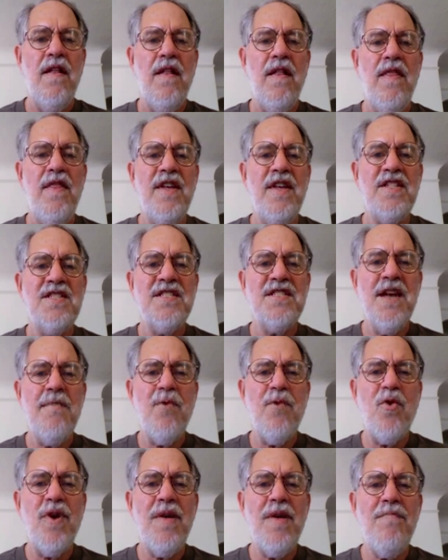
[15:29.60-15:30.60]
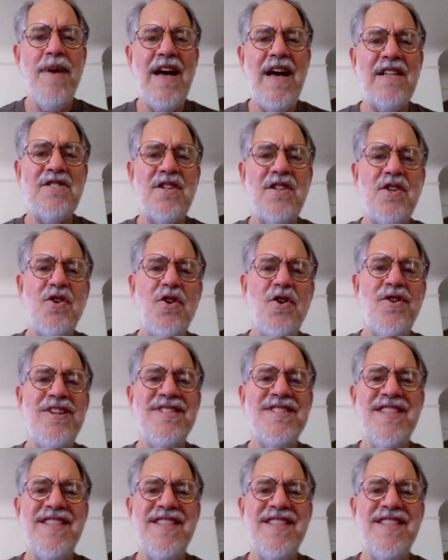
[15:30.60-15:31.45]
The summary massacre is